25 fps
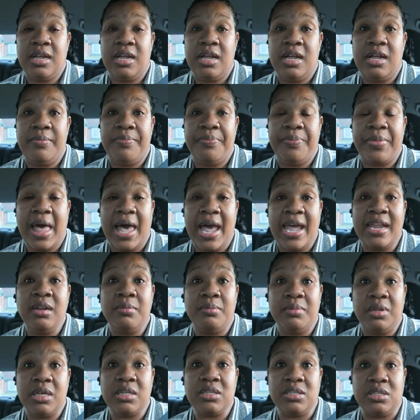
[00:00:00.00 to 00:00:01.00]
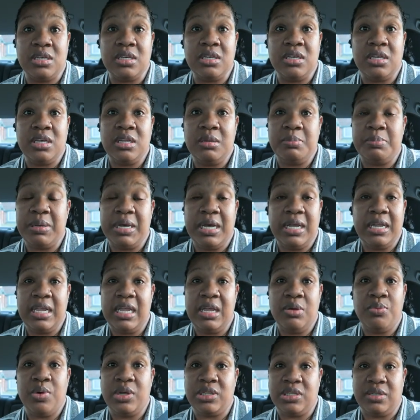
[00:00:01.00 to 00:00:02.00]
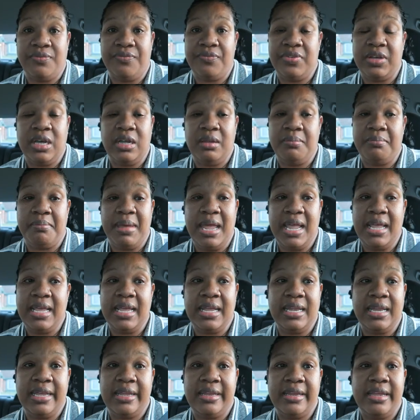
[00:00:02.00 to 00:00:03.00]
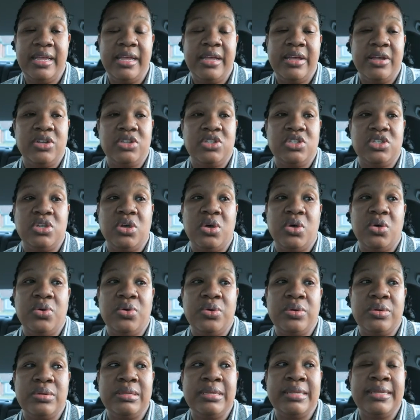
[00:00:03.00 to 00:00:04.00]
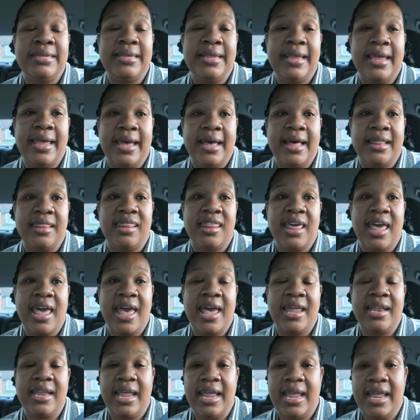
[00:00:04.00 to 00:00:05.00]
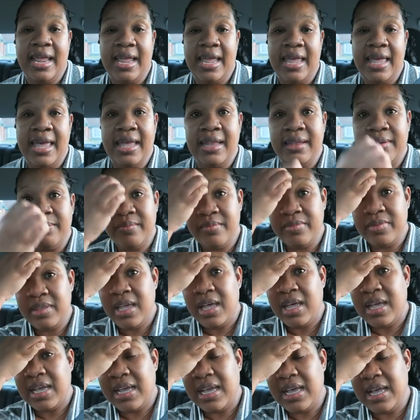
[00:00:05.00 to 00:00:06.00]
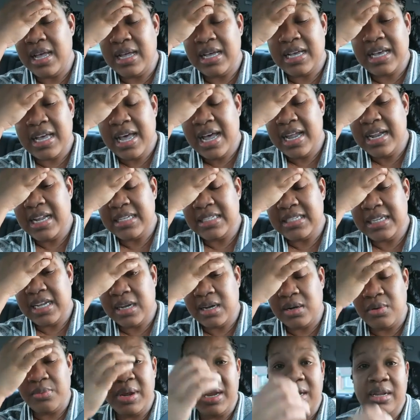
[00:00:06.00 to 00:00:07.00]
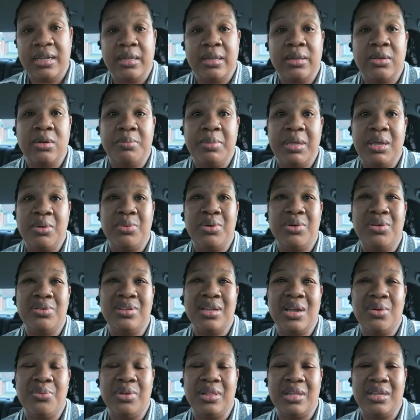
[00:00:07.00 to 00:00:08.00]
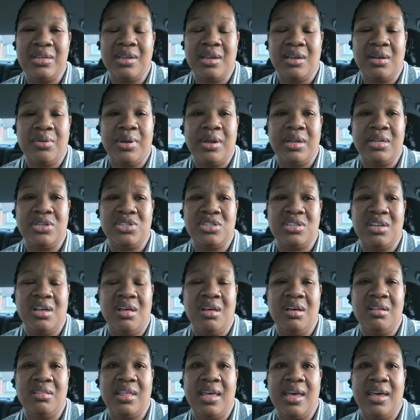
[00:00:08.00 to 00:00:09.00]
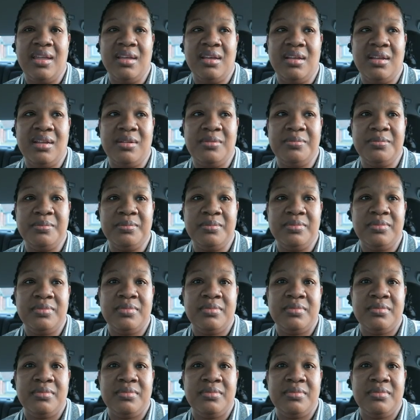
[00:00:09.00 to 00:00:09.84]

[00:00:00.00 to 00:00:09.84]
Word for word: um, item looks good, but it wasn't fun making it. So yeah, that, and kind of decorated a little bit. Well, not really decorated, just hung that um,